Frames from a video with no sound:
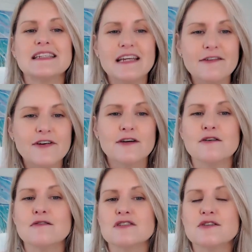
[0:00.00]

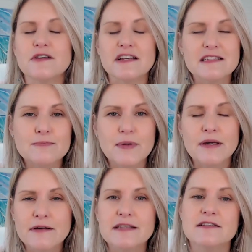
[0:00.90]
difficult to
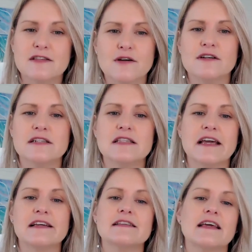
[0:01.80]
experience those
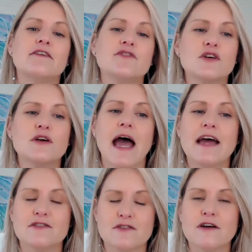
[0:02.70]
things if you
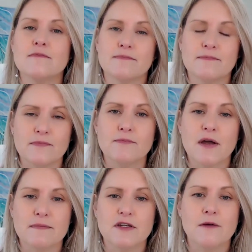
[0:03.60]
had no
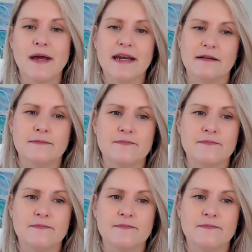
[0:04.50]
no no money